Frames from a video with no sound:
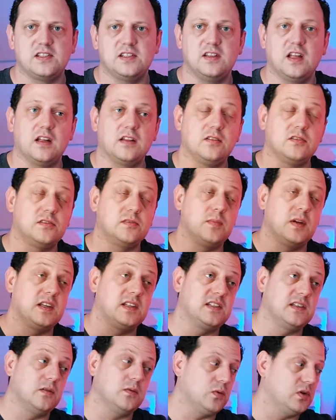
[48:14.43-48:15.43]
and that just
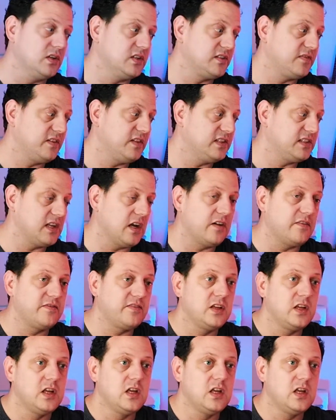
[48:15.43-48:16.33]
makes it worse for yourself.